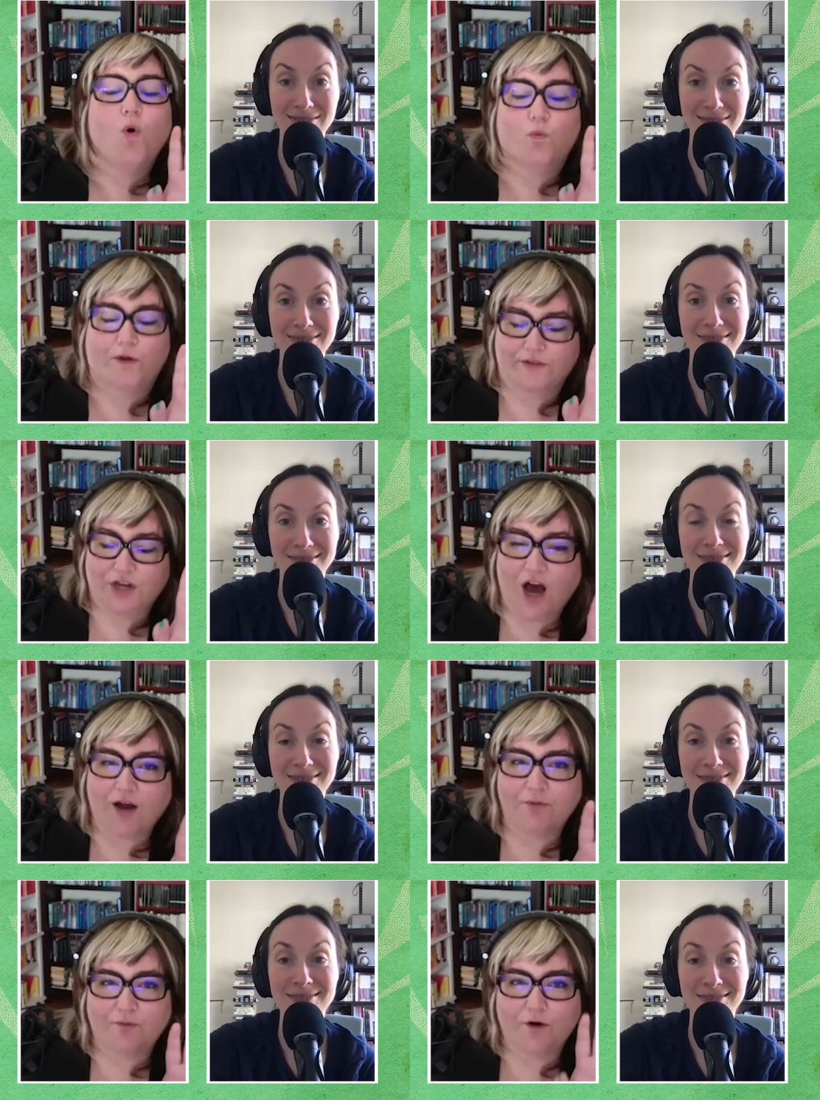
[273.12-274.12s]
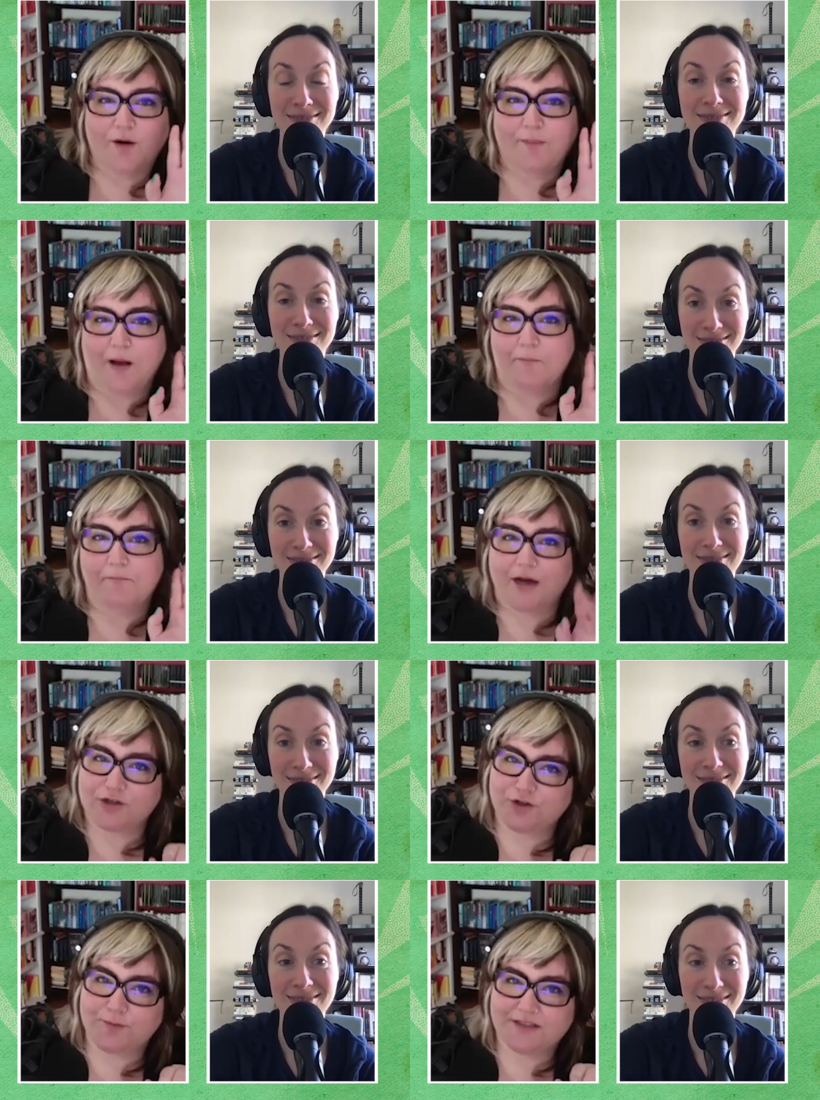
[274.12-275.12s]
Speaker 1: We've, we've talked before about
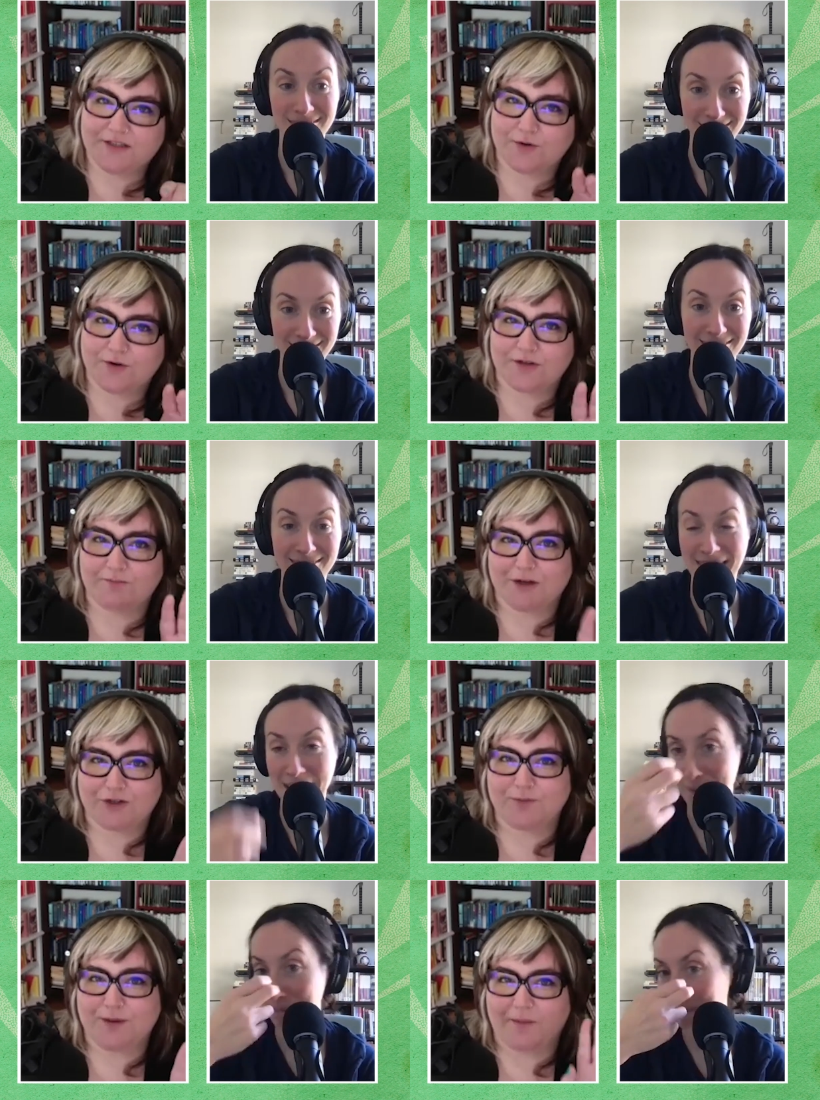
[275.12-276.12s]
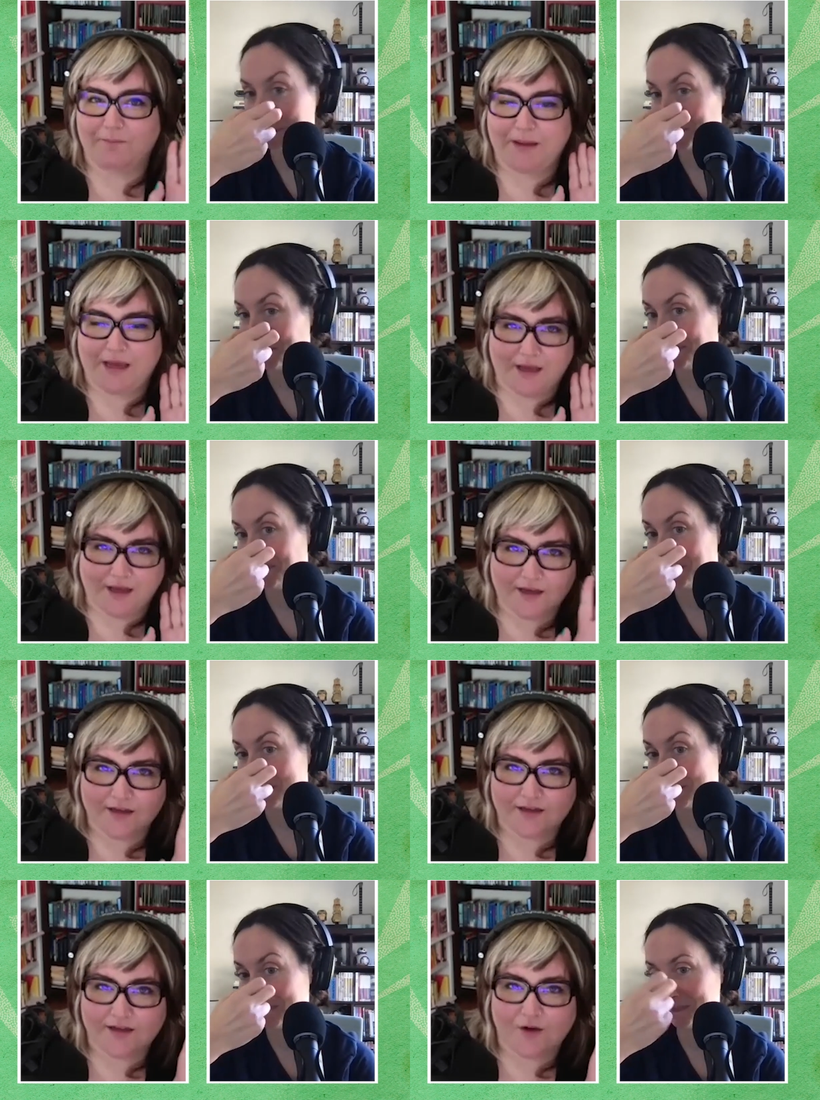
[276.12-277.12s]
Mushroom as a source, and Mushroom had a big
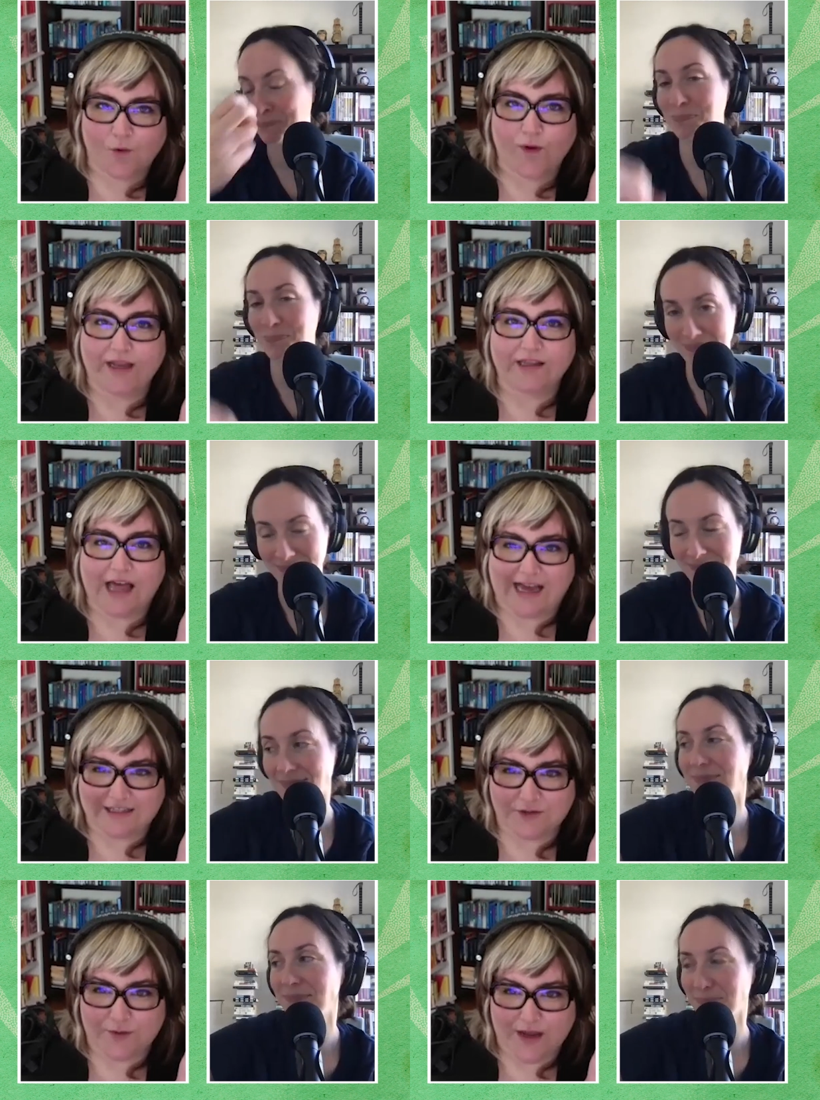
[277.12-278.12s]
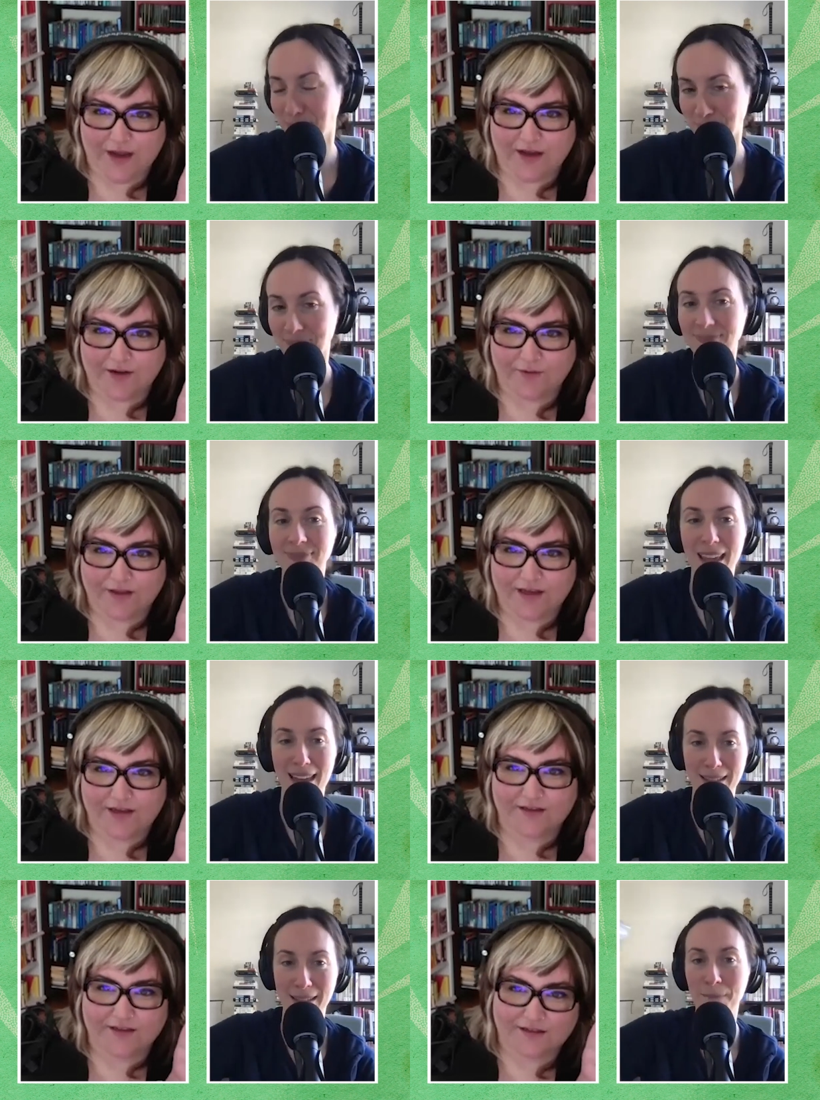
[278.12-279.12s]
win last week with
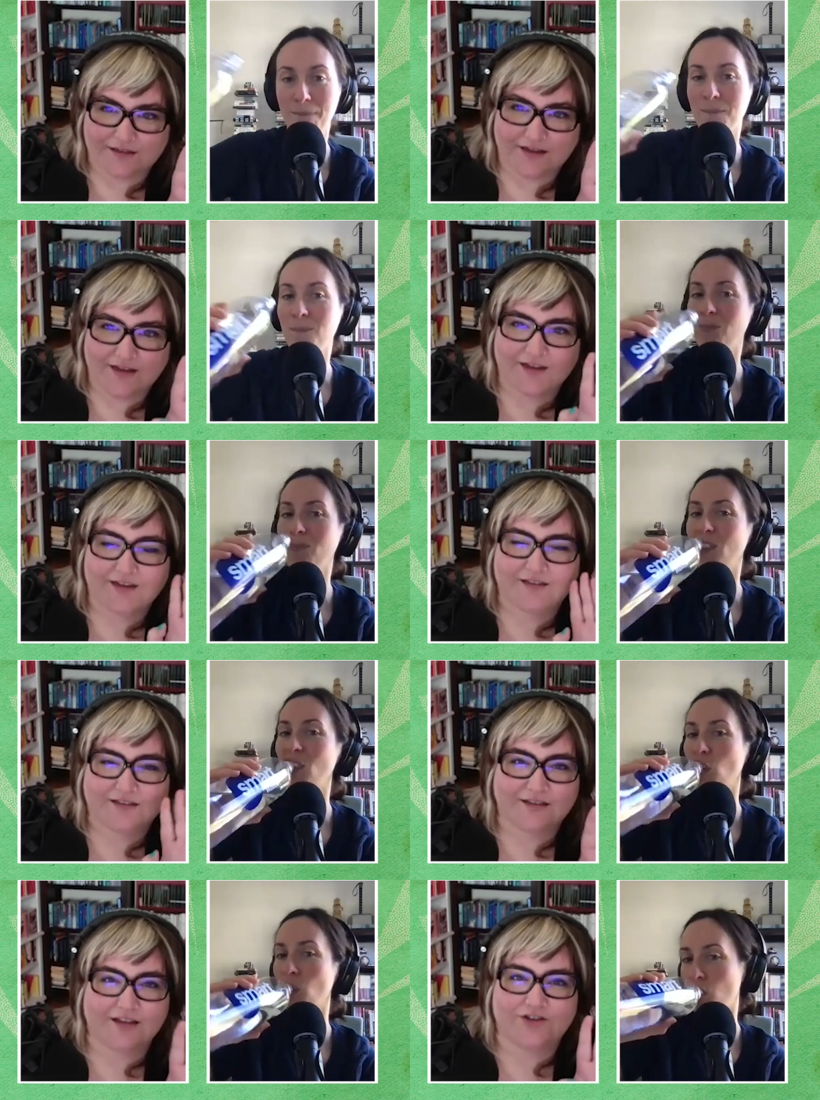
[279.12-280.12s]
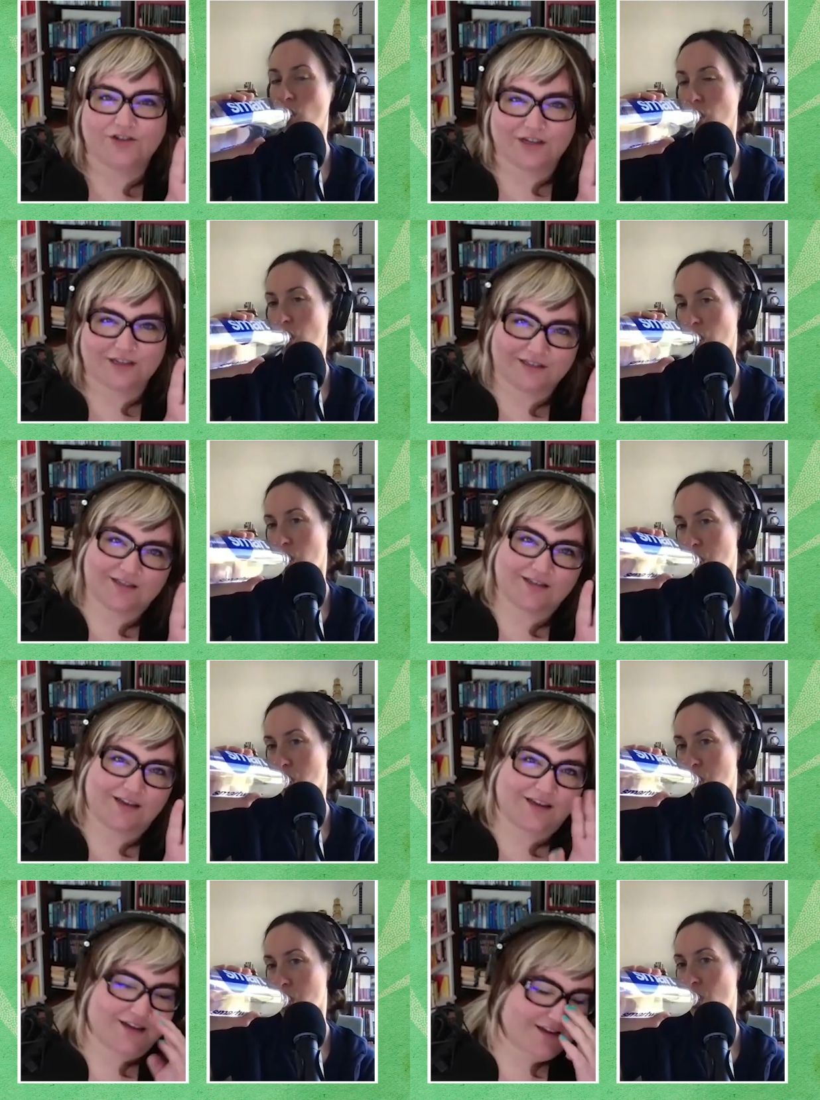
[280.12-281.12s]
his salacious,
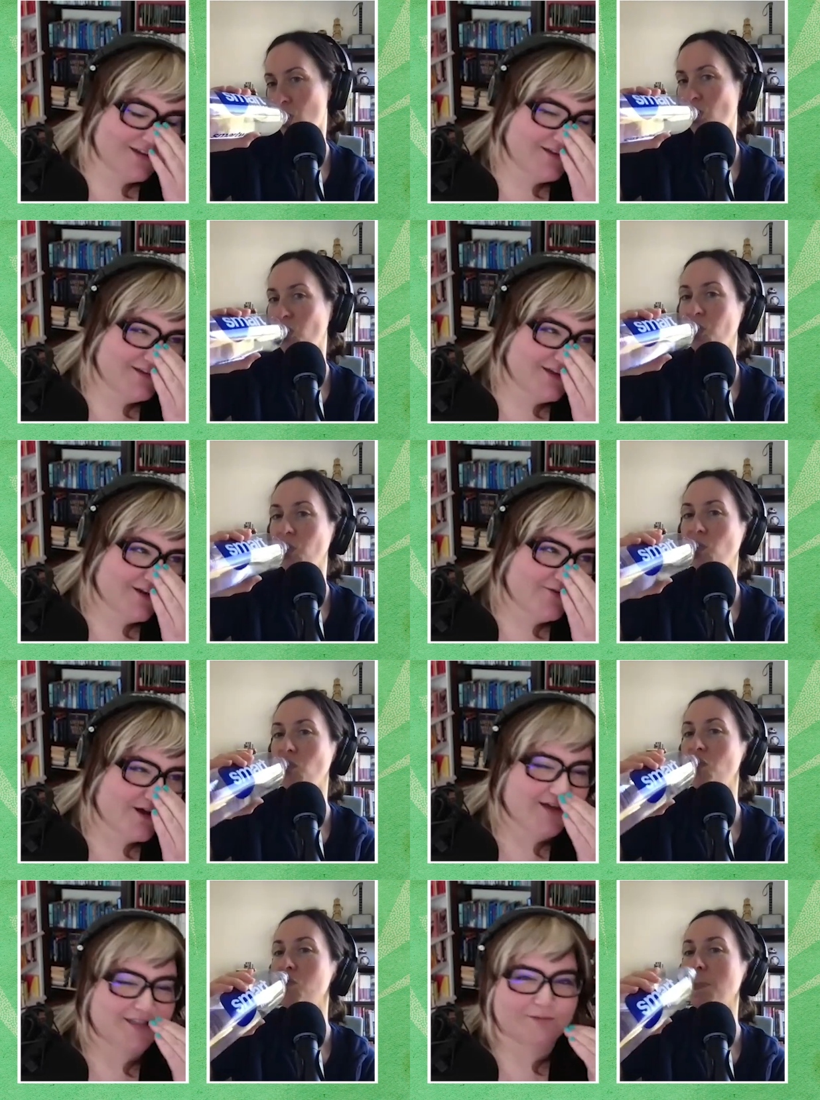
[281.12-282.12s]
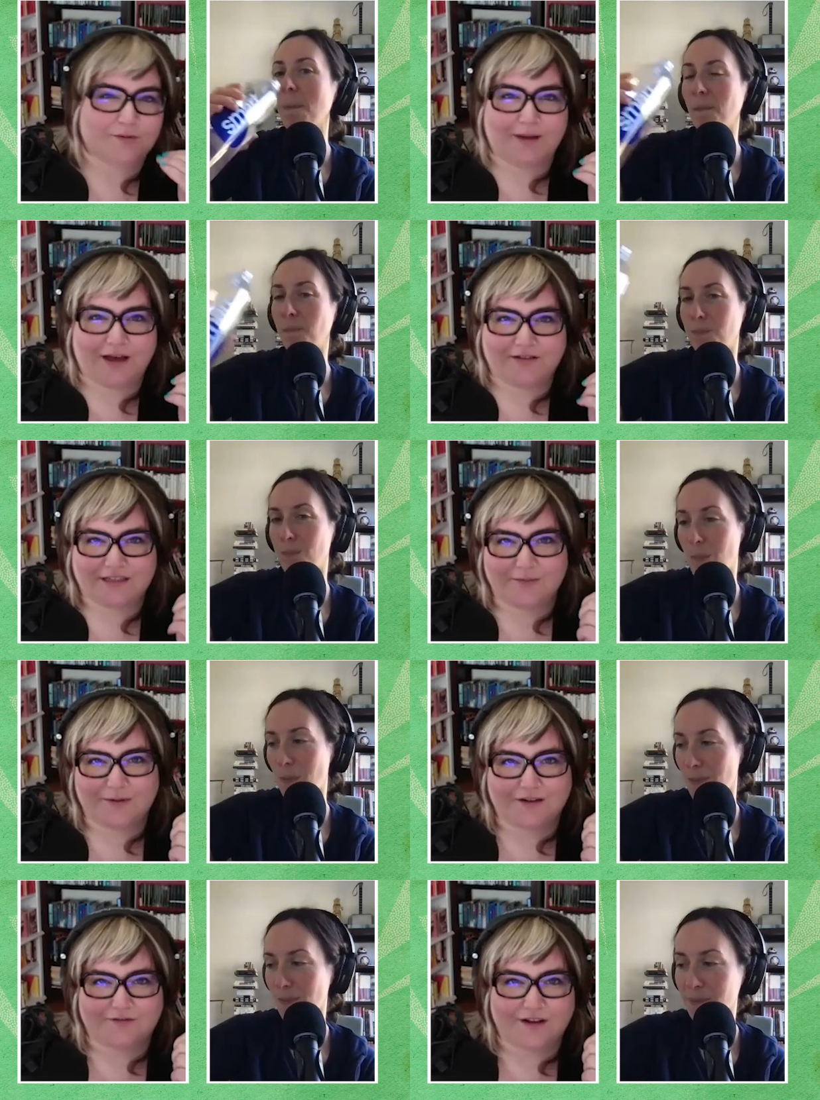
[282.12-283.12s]
uh, you know, gossip about
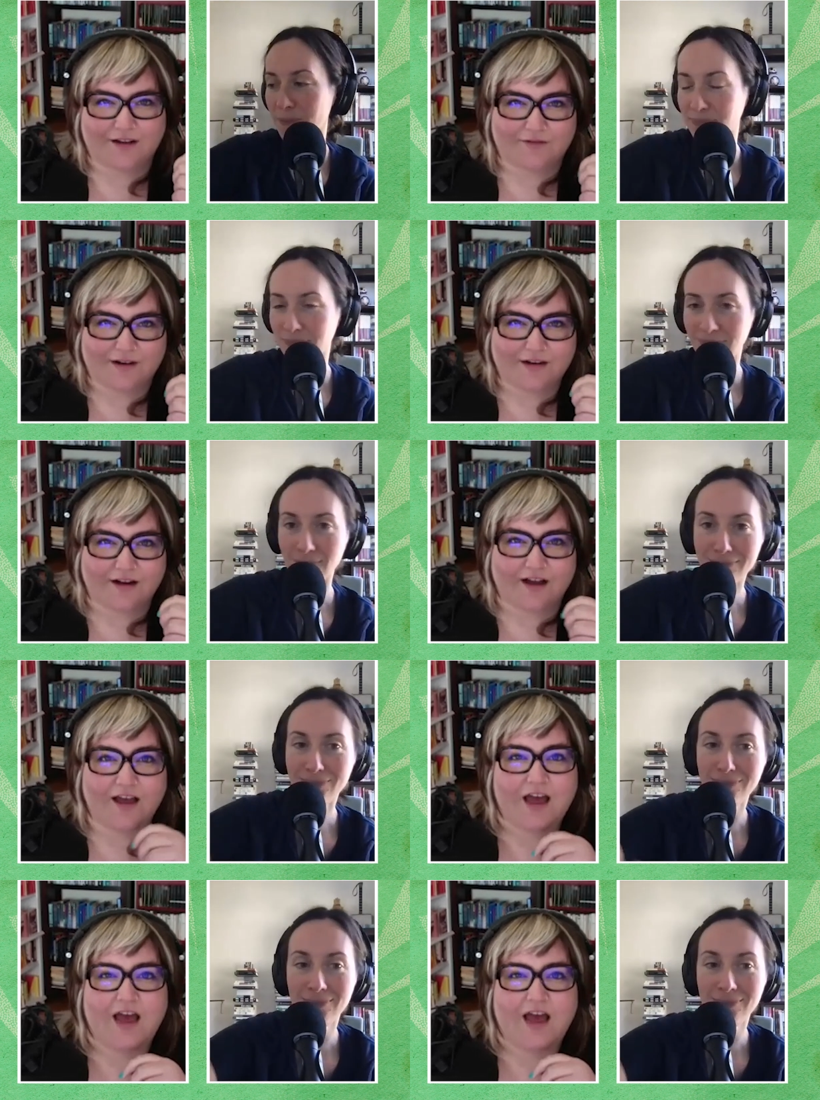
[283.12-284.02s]
Daemon and, and Rhaenyra.